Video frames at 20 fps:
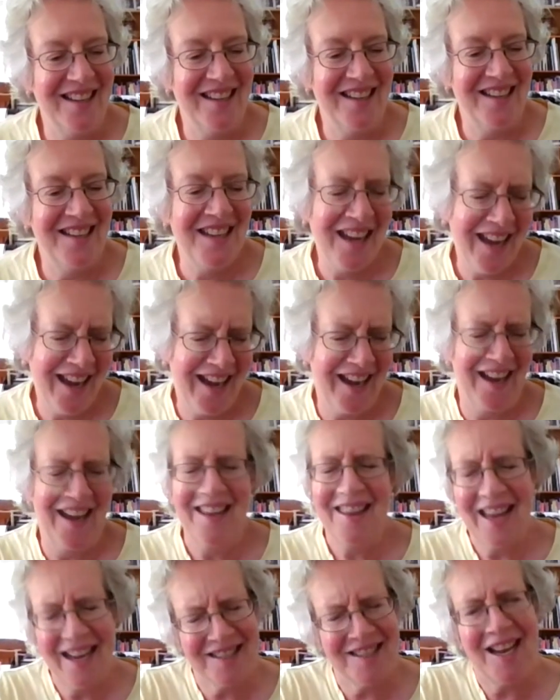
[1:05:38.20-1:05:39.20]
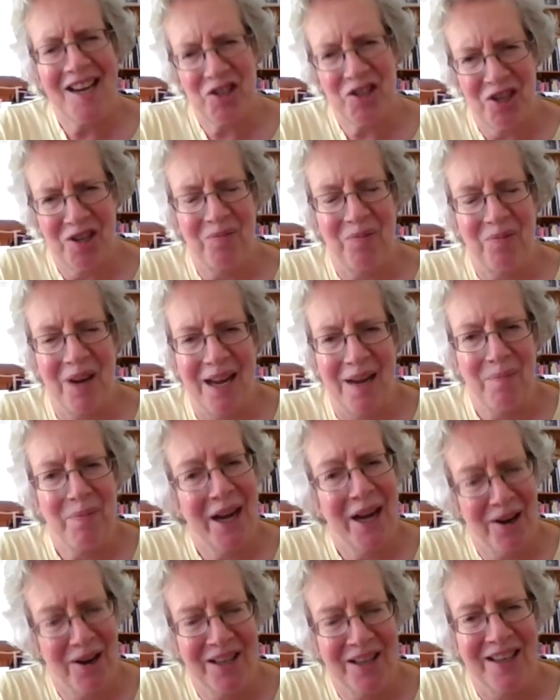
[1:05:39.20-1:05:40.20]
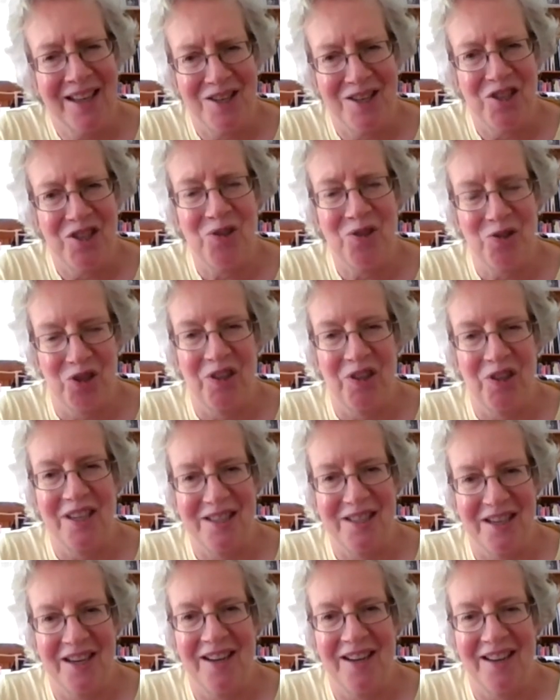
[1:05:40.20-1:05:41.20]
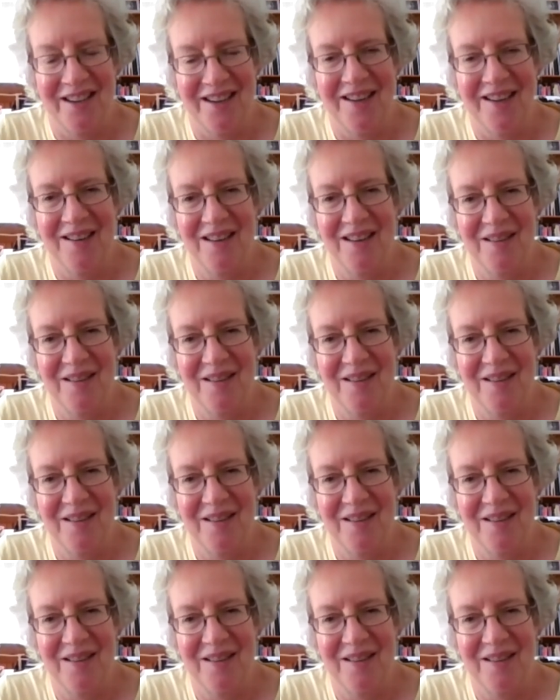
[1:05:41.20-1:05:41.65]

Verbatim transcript: yeah, and that's actually the way apparently it's usually done.